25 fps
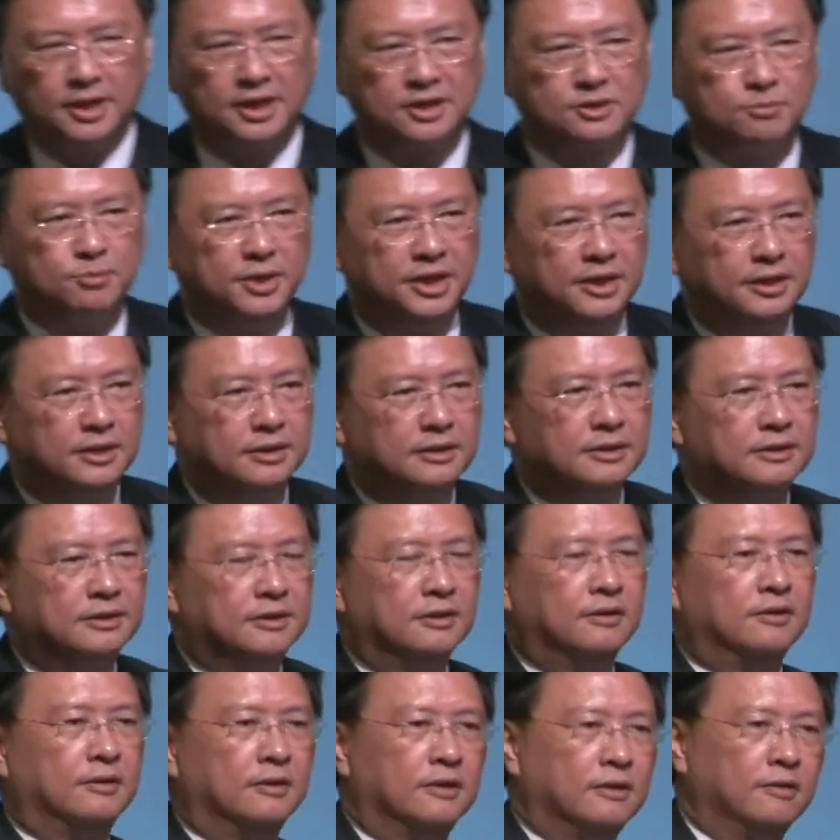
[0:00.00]
has been
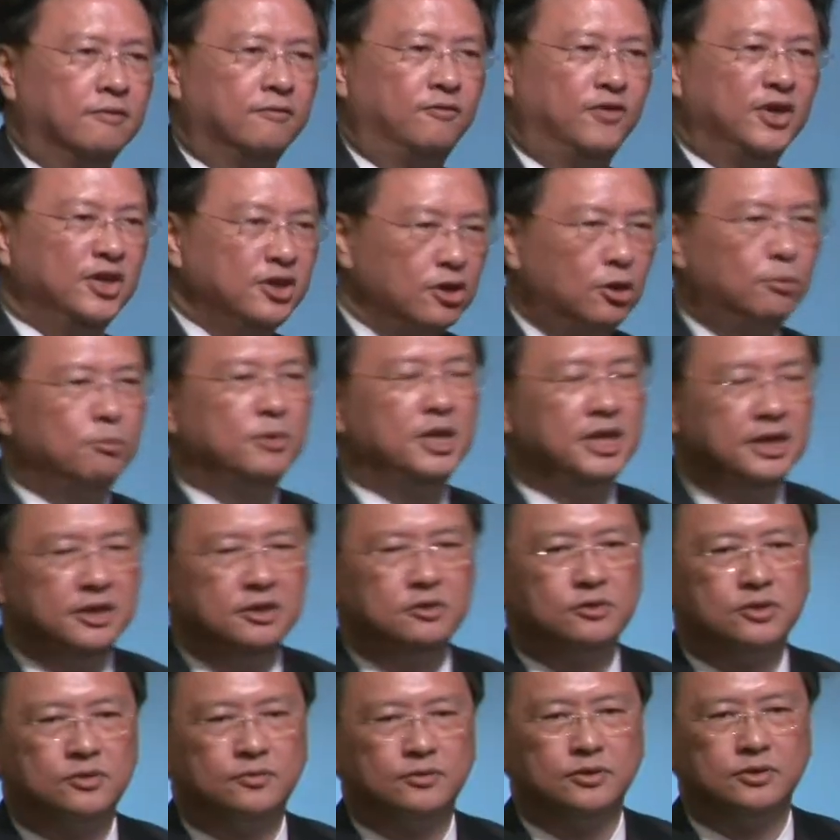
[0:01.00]
phenomenally
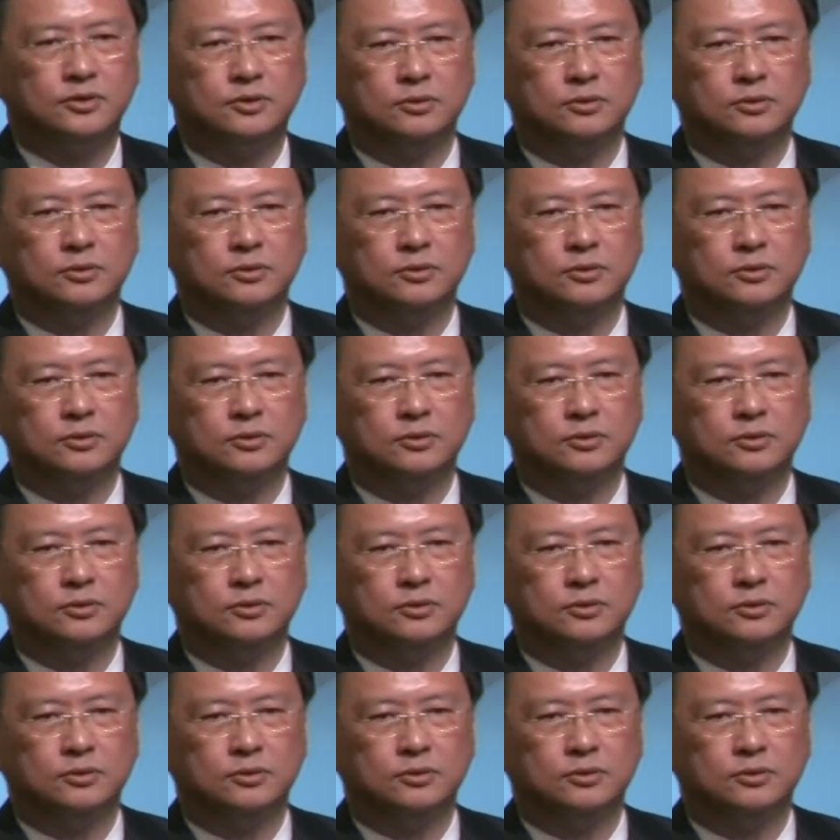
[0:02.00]
useful